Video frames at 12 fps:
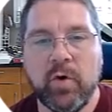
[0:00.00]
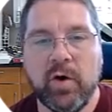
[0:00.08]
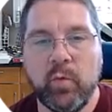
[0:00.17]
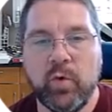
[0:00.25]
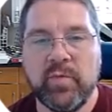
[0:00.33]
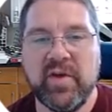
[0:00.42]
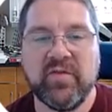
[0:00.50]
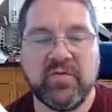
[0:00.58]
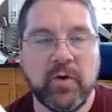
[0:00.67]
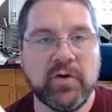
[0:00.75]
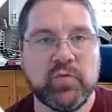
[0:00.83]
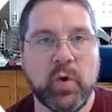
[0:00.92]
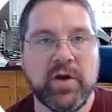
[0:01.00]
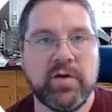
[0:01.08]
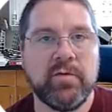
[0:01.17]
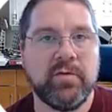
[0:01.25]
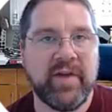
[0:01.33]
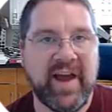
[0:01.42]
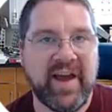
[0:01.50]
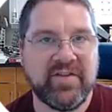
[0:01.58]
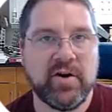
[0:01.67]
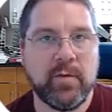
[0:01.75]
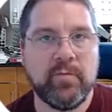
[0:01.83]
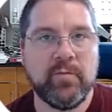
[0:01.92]
would be the first one,
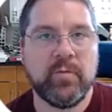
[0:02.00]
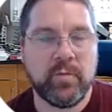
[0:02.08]
lanthanum,